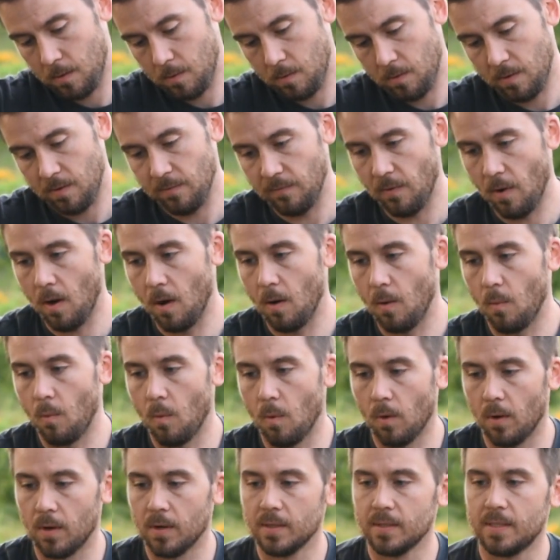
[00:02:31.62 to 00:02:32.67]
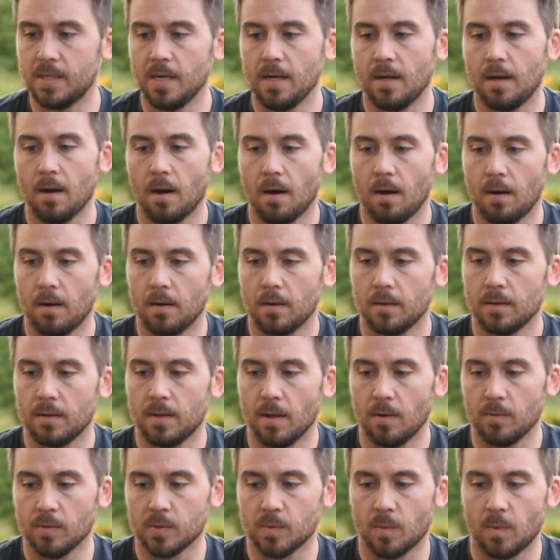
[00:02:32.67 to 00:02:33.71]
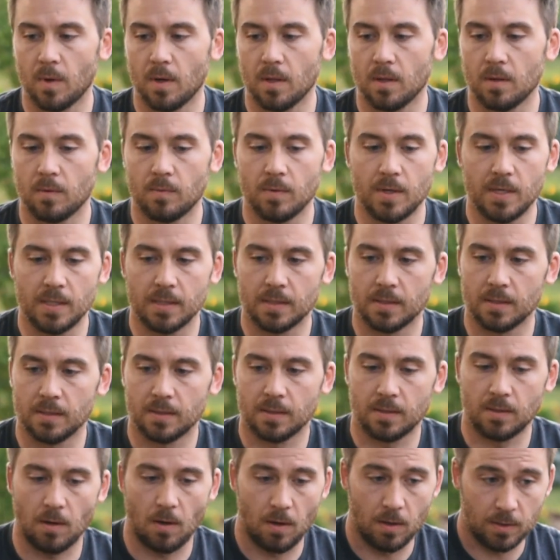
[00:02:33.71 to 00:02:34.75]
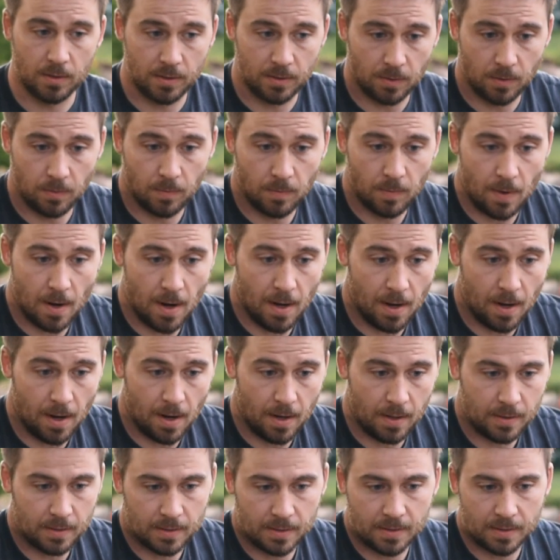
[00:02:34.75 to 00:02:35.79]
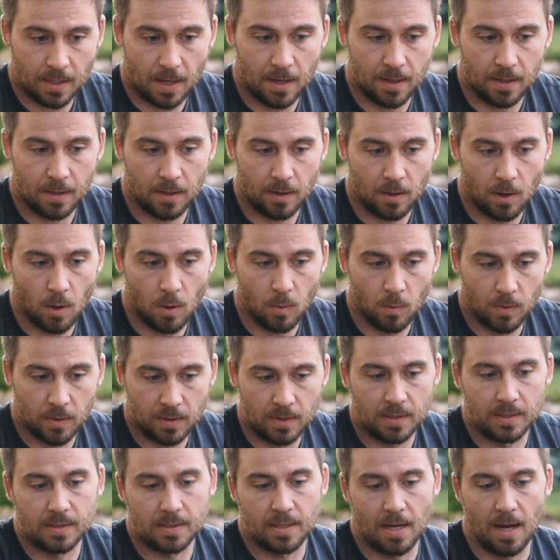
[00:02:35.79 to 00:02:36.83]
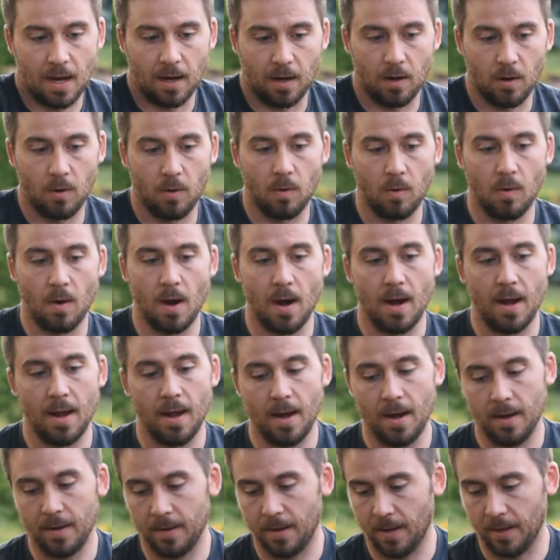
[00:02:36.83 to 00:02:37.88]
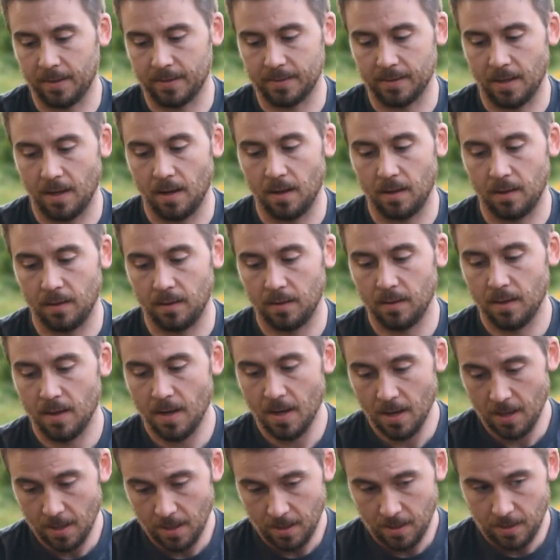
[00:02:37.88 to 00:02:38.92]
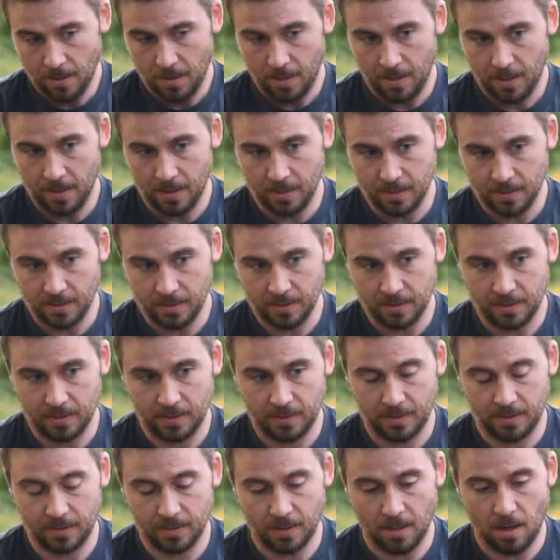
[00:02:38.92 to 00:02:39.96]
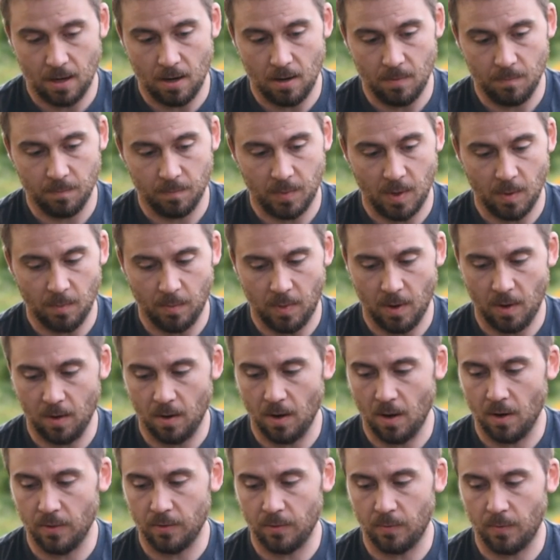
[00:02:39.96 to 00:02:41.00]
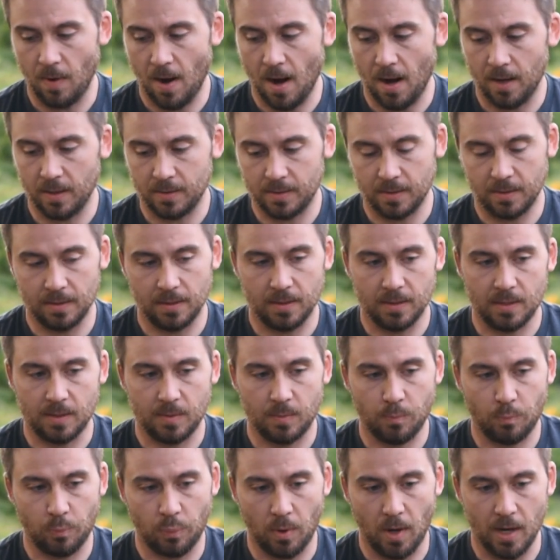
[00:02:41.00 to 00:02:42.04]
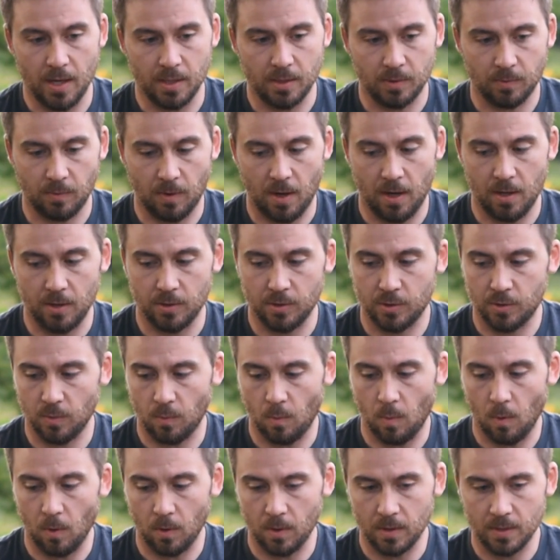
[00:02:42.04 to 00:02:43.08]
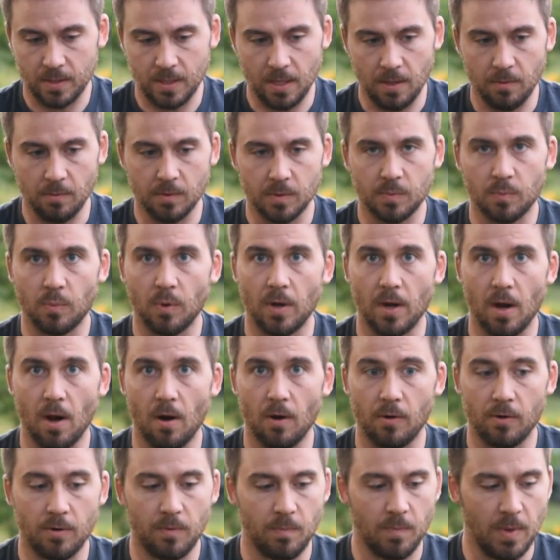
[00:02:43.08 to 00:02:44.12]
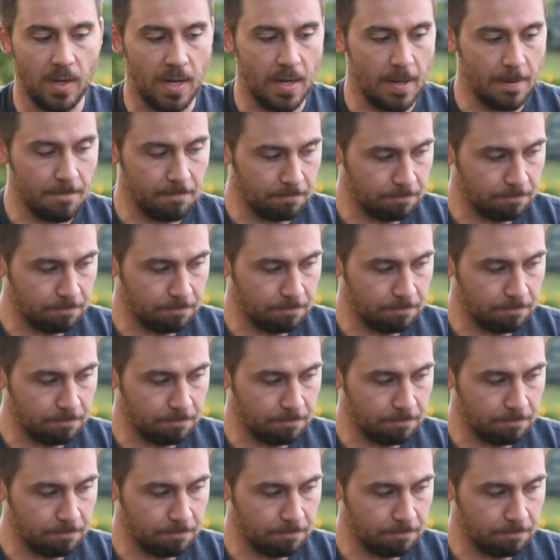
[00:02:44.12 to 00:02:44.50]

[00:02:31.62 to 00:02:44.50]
We have a warranty card. That was one of the reasons also why I decided to go with this Echo Ion XL is compared to other rods in this price range, the warranty was pretty hard to beat.